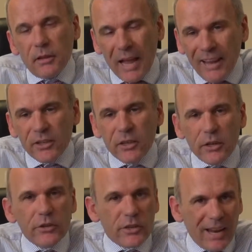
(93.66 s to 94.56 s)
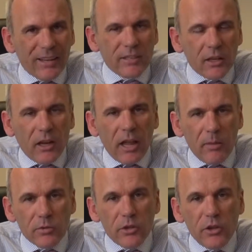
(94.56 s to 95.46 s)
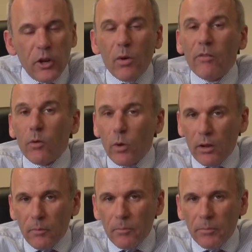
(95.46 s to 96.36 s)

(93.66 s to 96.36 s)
accidents and accident claims than you ever will.